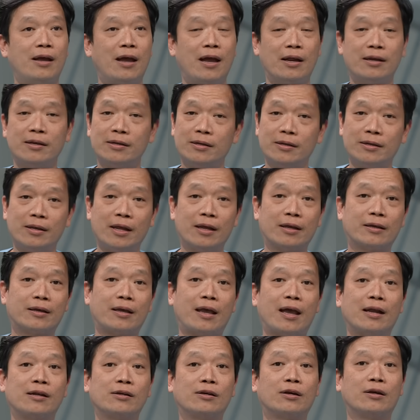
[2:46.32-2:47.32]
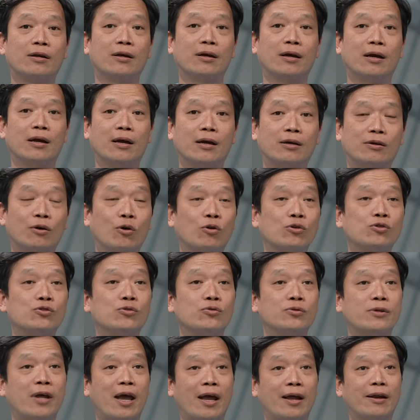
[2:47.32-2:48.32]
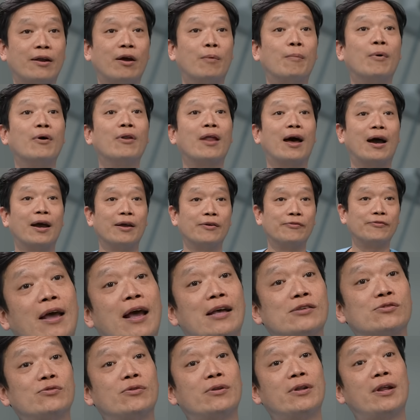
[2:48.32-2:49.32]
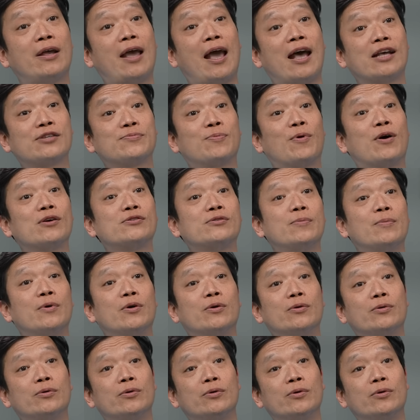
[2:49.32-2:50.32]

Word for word: and they can go to their normal life as soon as possible.